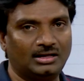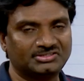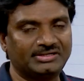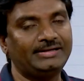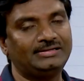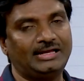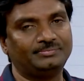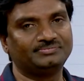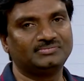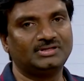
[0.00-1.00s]
straight
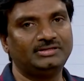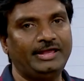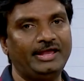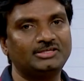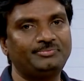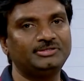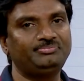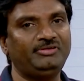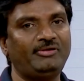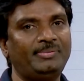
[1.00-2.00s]
line. Ax plus
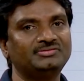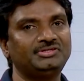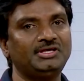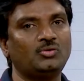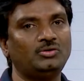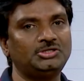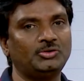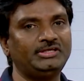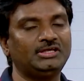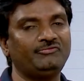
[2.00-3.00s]
by plus c equals
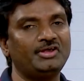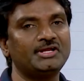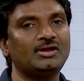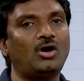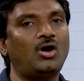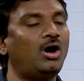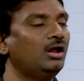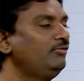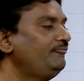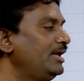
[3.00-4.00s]
0 equation
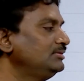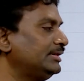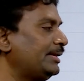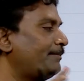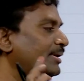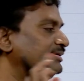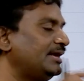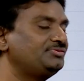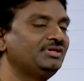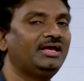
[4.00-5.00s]
always
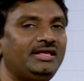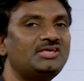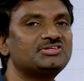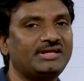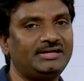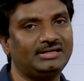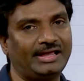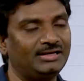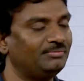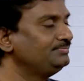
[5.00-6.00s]
represents a straight
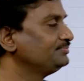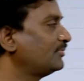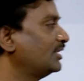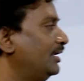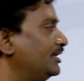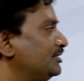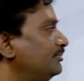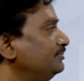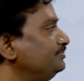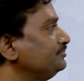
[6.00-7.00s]
line. Next
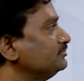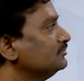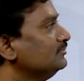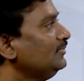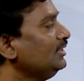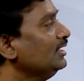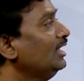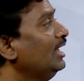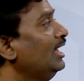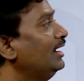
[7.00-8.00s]
one.
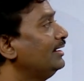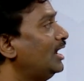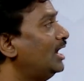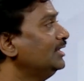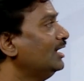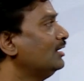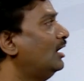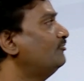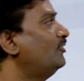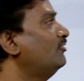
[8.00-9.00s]
Draw the
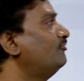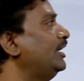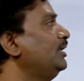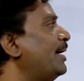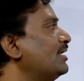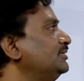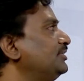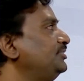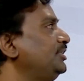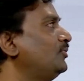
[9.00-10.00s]
graph of y minus
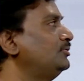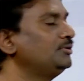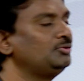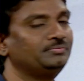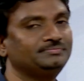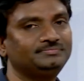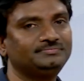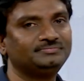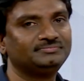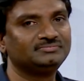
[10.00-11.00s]
x equal to 2.
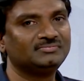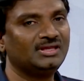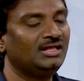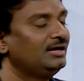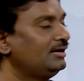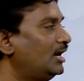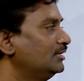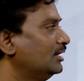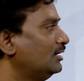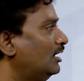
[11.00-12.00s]
Draw
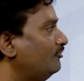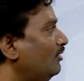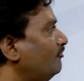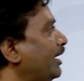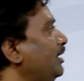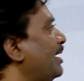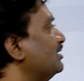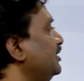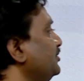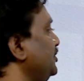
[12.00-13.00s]
the graph of y
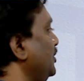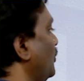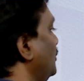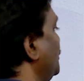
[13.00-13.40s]
minus x equal